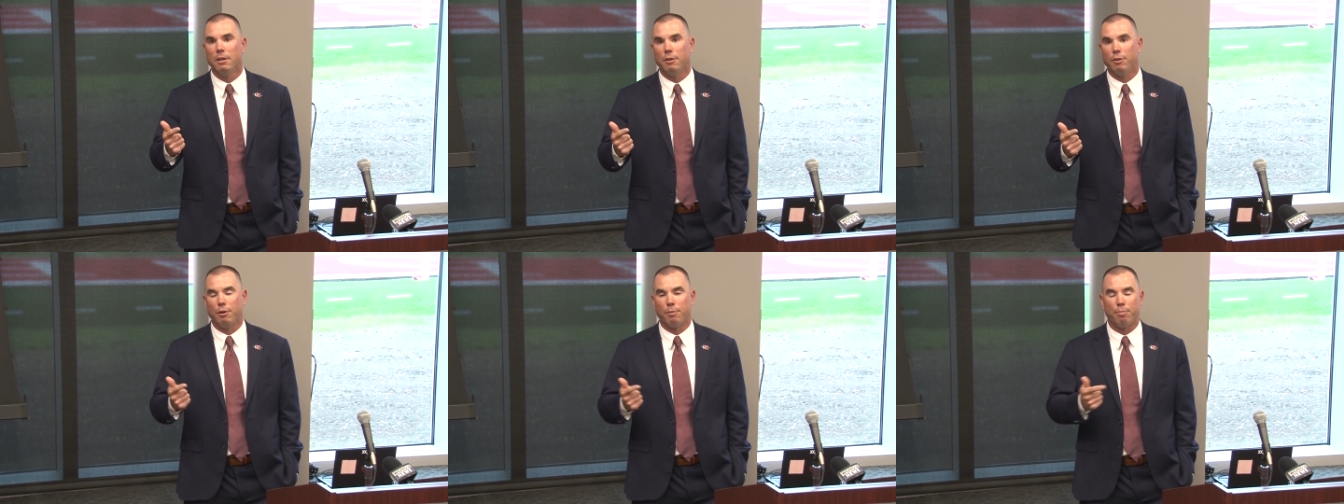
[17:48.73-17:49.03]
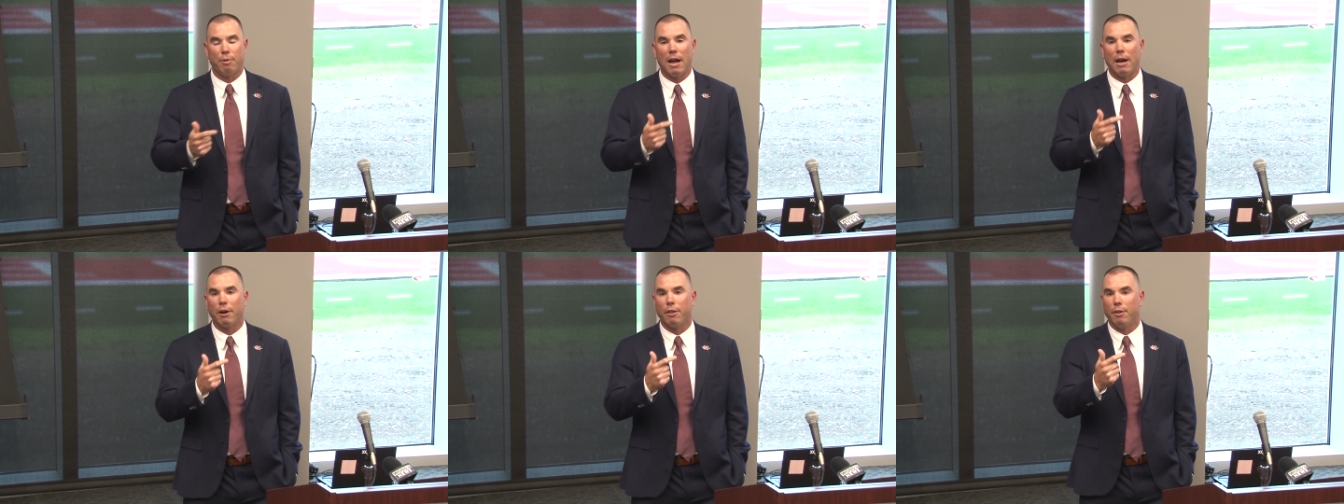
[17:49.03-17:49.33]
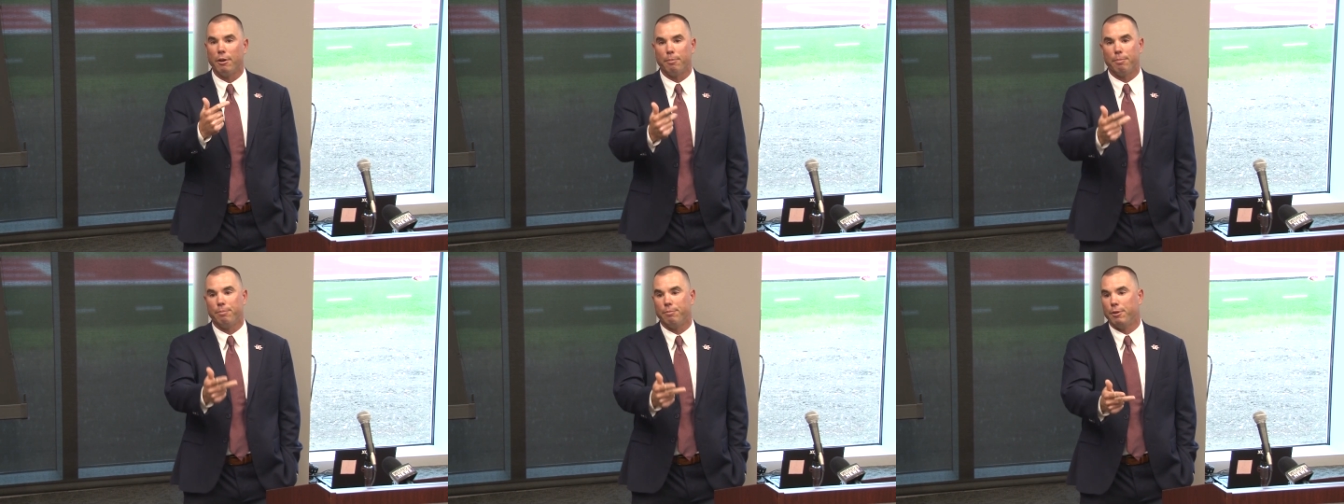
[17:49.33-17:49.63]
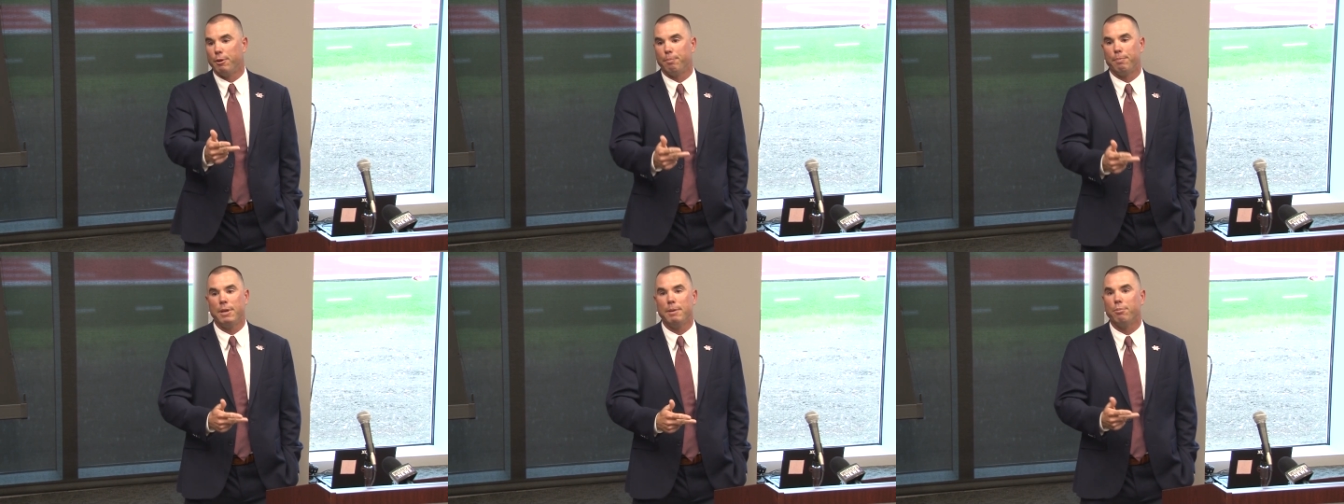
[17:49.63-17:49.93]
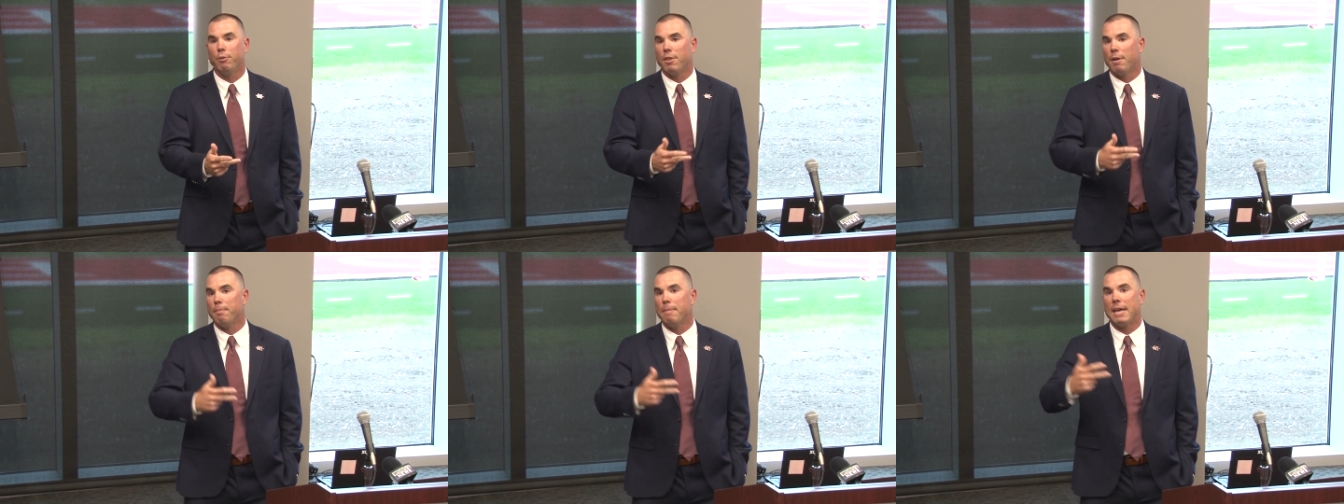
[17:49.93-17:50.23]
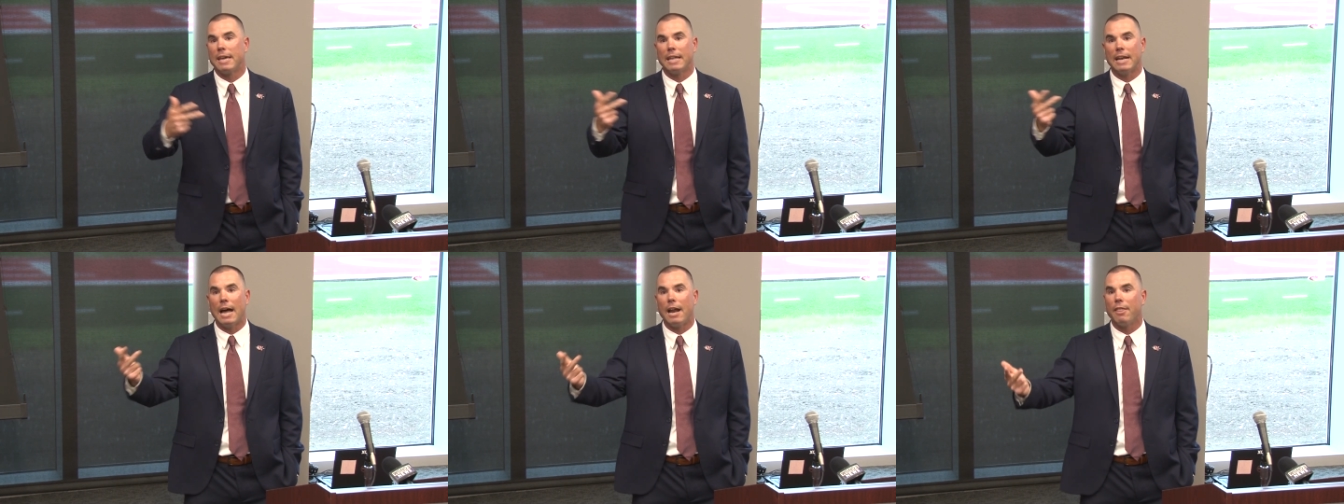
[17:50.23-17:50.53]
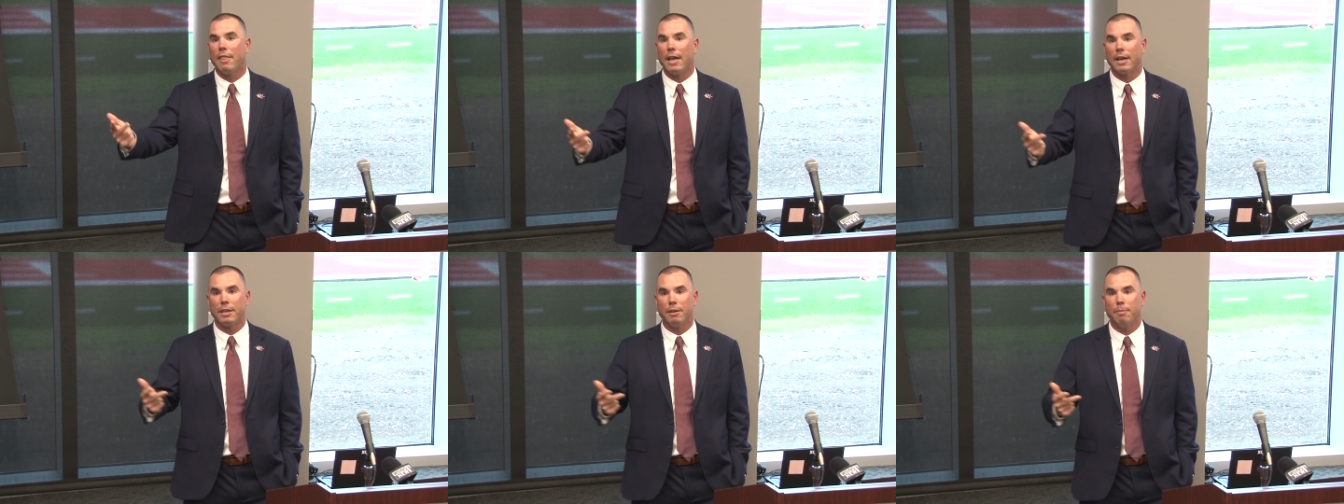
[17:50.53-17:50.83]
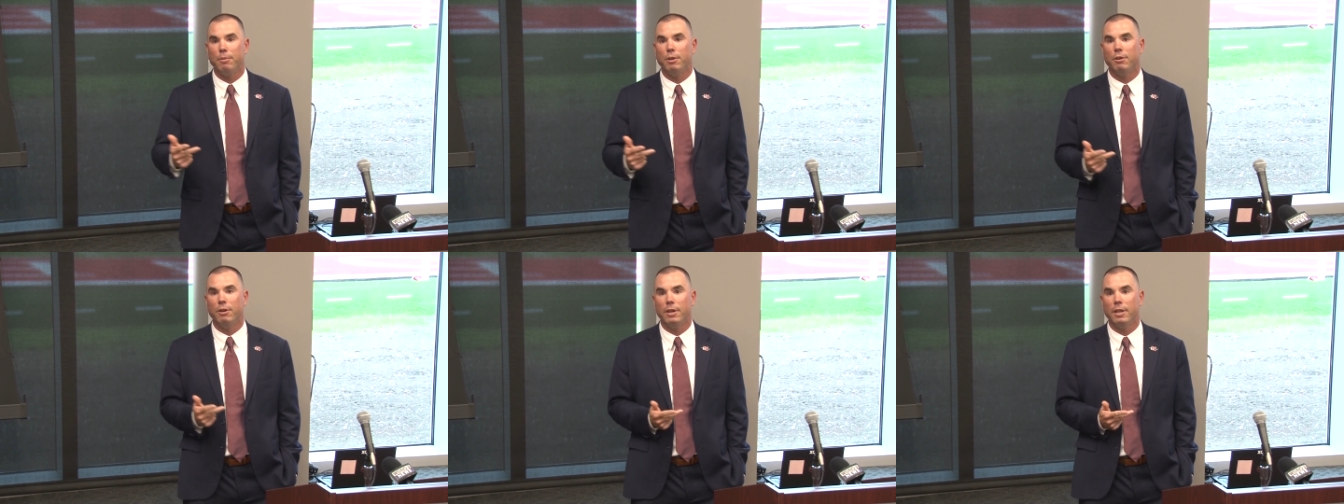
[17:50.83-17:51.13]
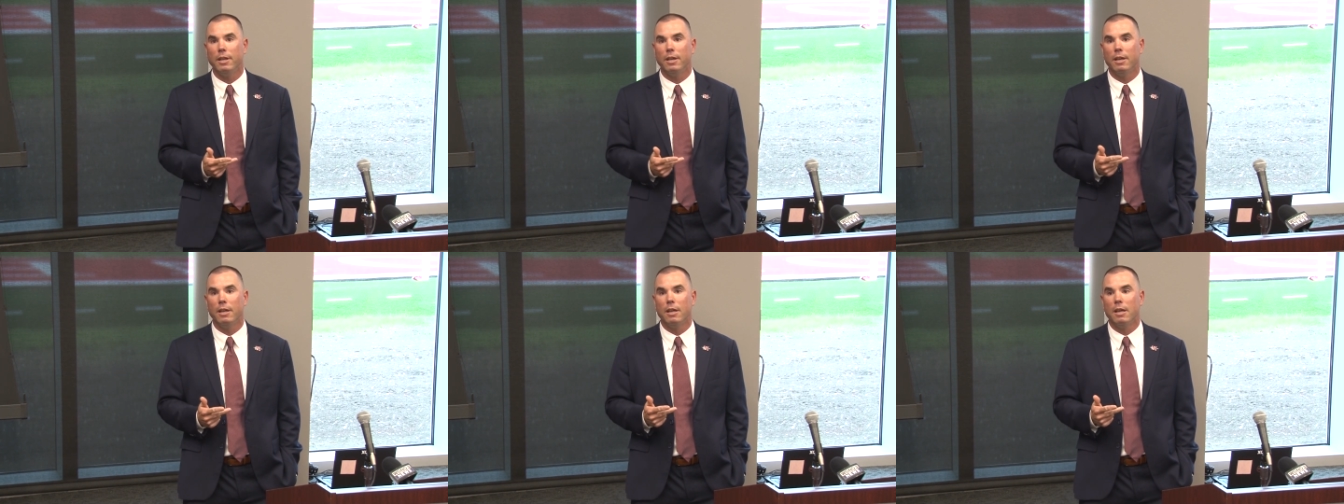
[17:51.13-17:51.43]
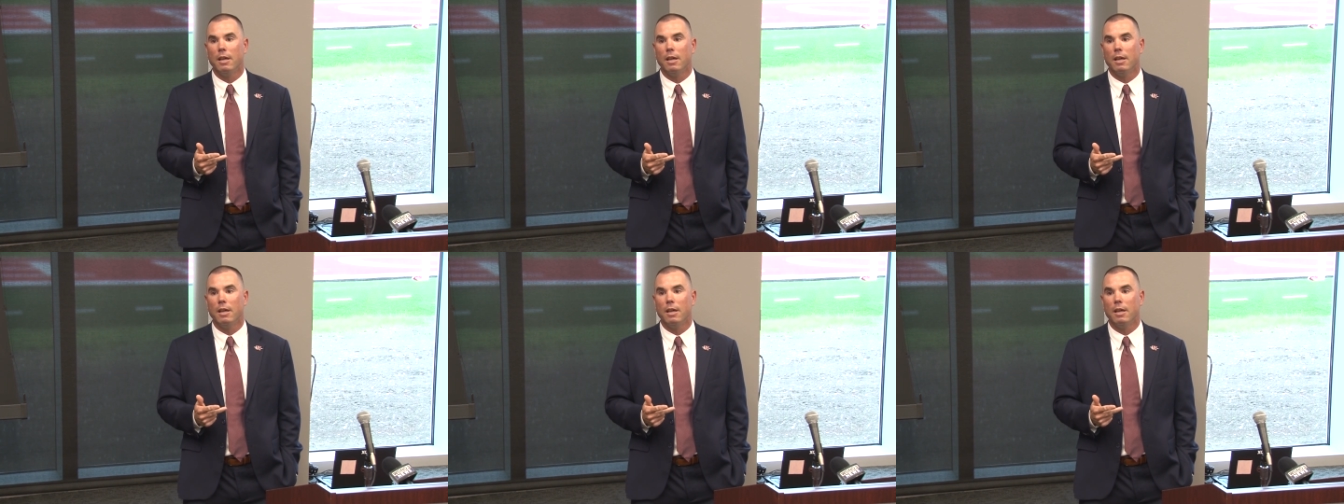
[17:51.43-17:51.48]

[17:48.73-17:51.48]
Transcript: they're proud of their, their people that make it out of that community.